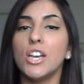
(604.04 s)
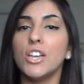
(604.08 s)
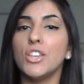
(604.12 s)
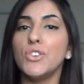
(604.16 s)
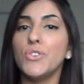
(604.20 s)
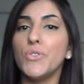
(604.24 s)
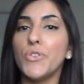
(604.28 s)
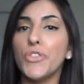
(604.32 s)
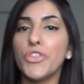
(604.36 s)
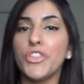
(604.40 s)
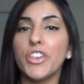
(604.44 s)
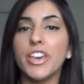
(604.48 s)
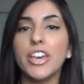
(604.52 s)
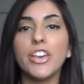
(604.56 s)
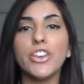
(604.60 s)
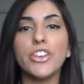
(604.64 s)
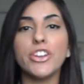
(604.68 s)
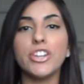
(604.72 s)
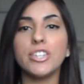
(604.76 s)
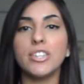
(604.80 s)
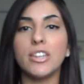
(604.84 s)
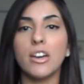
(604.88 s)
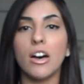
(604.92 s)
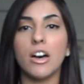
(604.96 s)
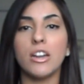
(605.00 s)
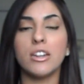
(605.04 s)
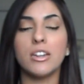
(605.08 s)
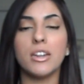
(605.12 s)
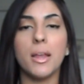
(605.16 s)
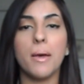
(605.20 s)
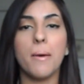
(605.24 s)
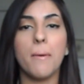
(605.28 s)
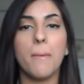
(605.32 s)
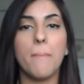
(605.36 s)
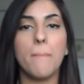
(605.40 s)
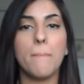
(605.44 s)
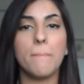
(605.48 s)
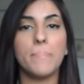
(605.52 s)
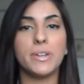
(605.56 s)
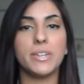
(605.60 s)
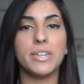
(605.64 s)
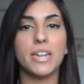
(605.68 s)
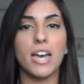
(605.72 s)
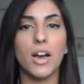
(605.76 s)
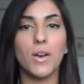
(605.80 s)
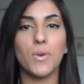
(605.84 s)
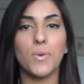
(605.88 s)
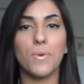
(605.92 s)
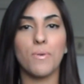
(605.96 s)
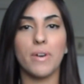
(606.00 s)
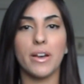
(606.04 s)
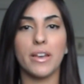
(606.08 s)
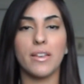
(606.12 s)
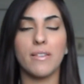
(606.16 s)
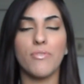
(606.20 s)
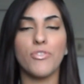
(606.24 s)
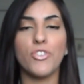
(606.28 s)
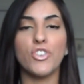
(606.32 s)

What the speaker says: you think you're done, but not quite.